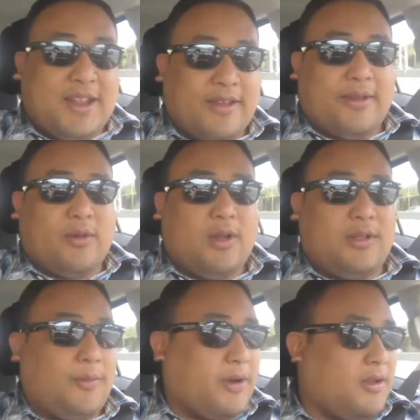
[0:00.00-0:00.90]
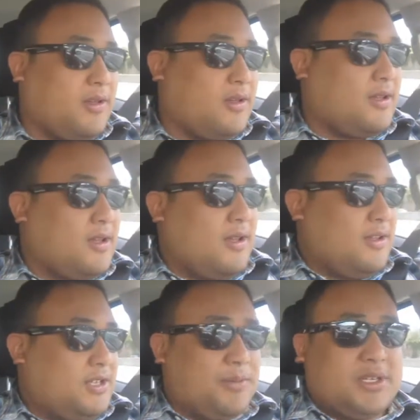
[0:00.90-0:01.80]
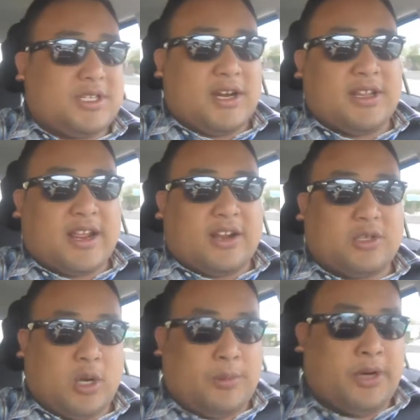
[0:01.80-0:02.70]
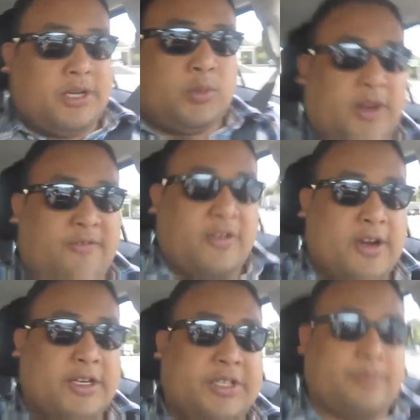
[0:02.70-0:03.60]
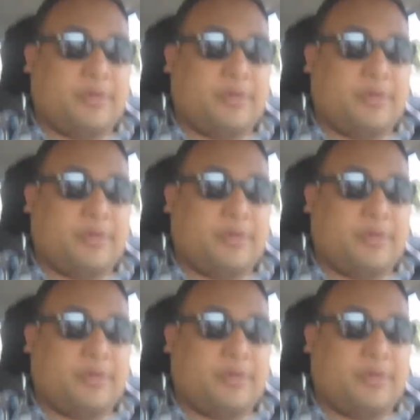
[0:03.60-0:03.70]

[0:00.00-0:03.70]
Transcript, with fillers: Uh, well, apparently, summer's done like October 21st,